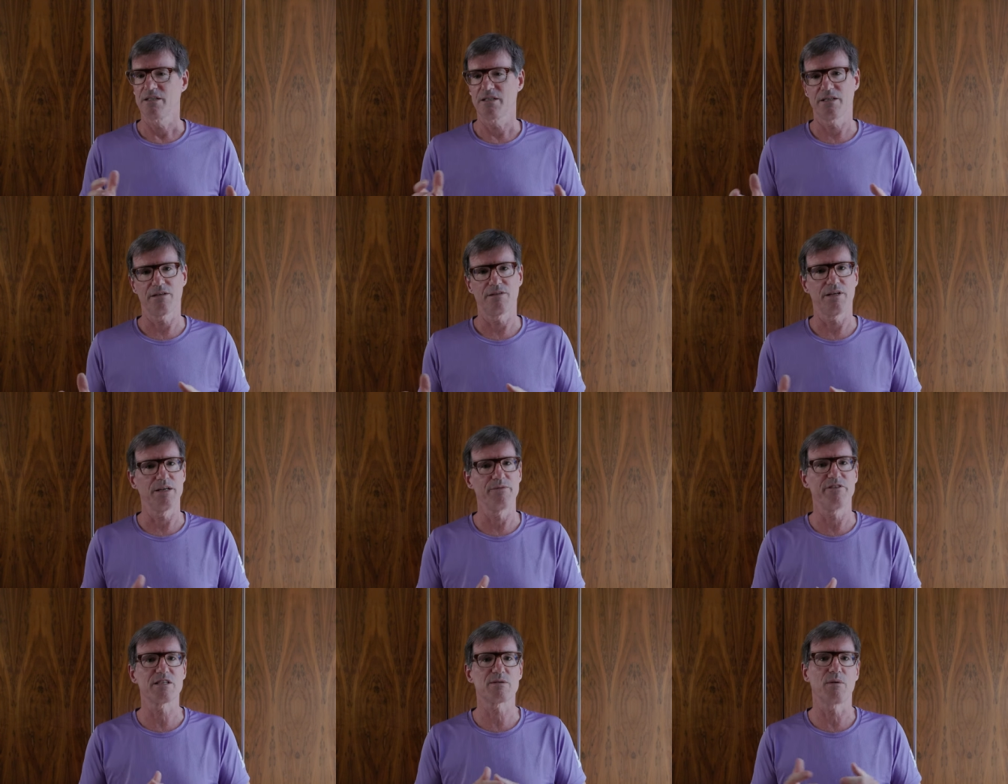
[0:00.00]
The
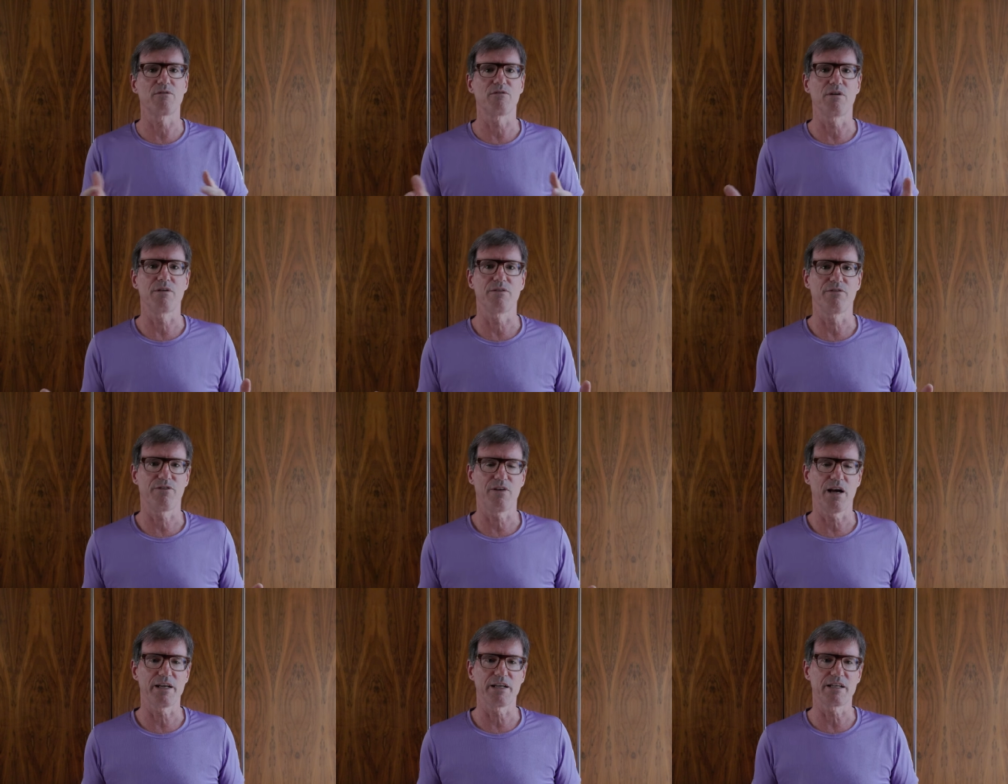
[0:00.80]
Invincible Run
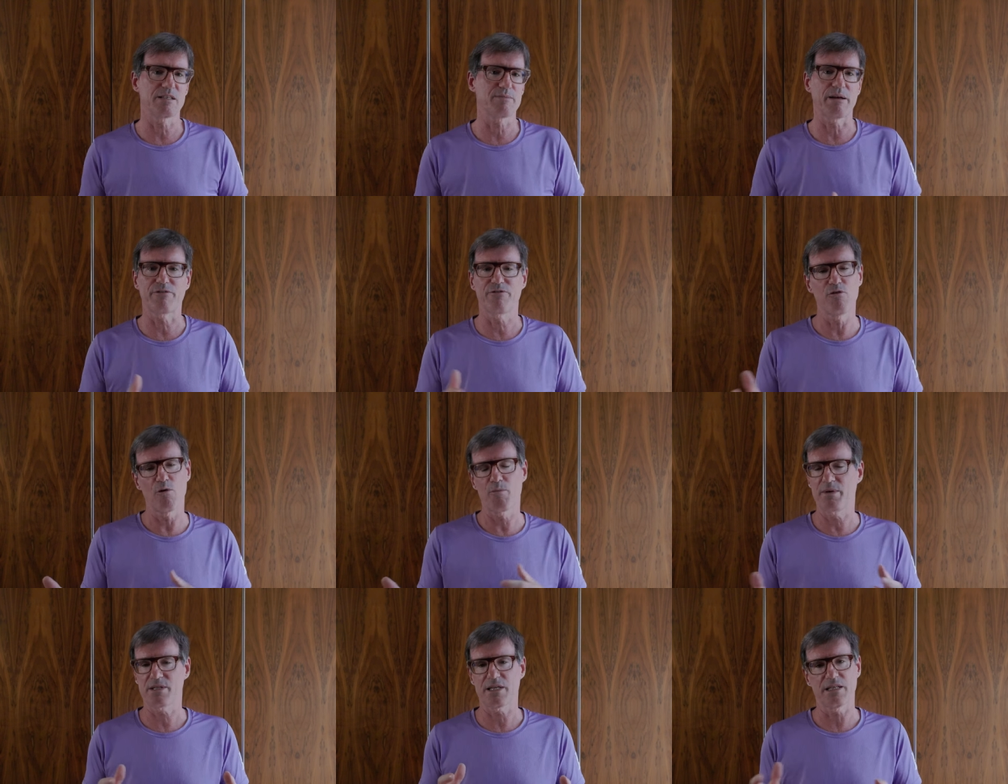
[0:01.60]
Flyknit is about
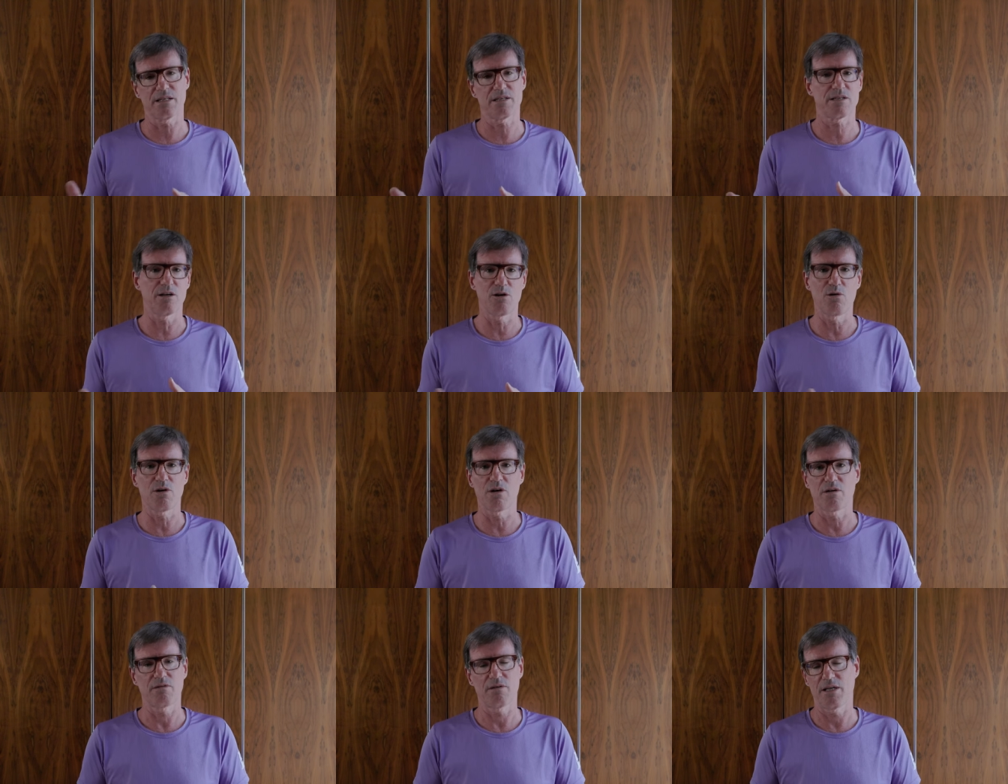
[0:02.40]
4%
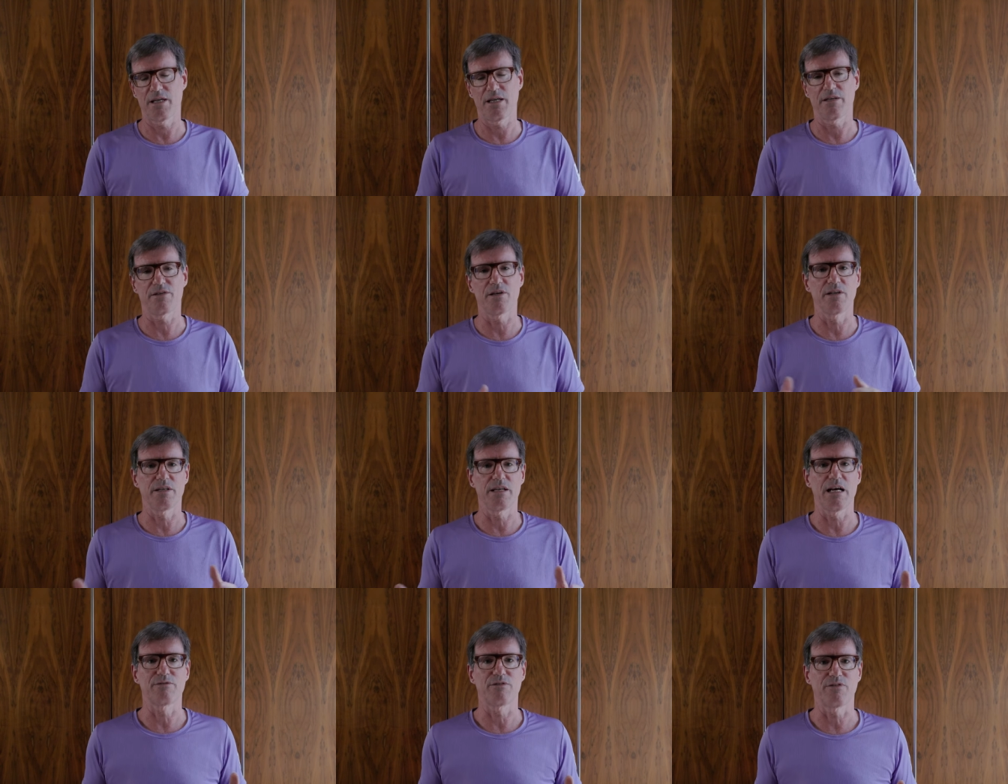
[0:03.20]
slower than
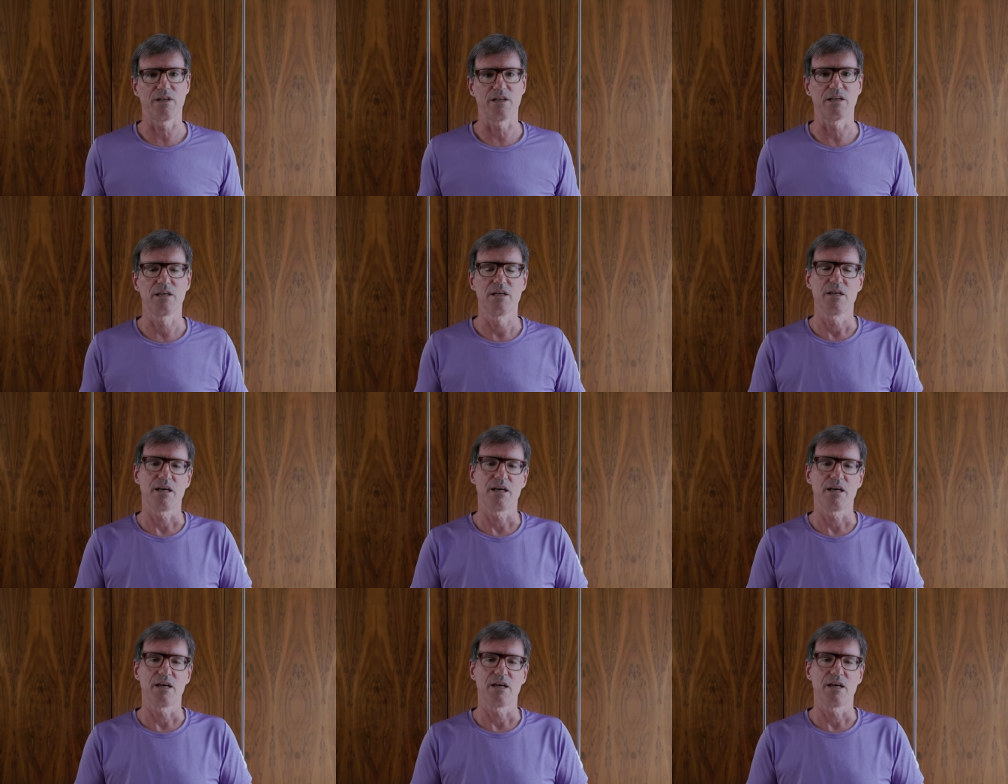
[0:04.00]
the Alphafly.